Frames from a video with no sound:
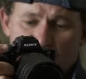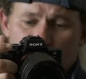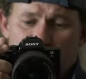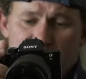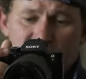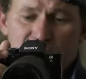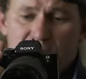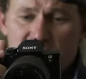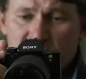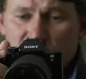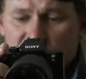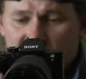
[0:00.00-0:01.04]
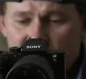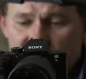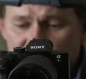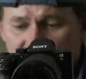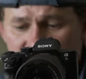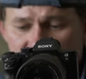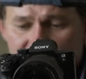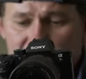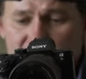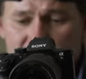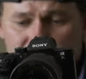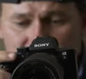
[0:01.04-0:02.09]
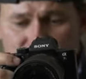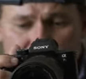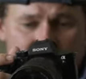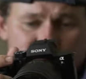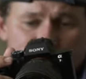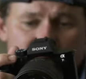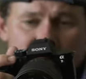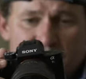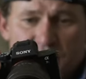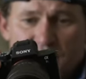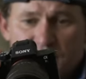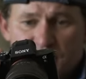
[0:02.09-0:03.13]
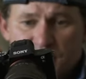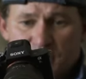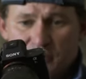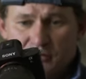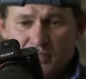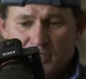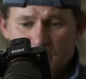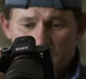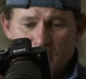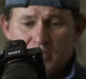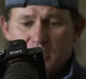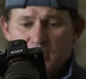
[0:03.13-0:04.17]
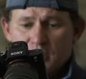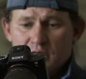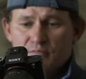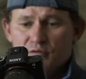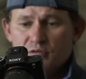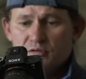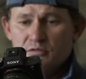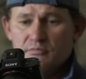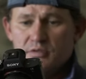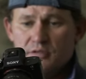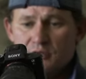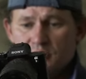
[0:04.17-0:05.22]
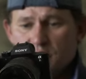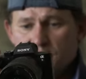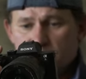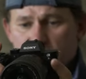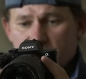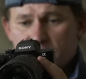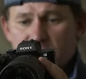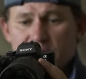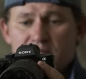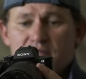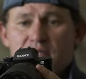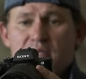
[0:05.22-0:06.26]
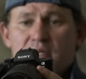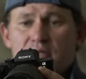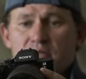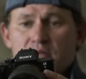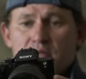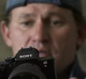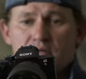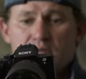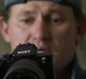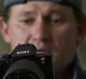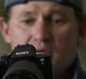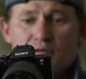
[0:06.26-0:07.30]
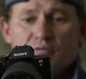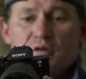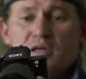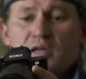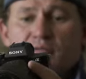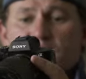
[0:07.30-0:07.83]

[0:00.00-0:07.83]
So when I'm when I'm in a hurry, I'm trying to get things done. Okay, boom, get, tighten that. Okay, right.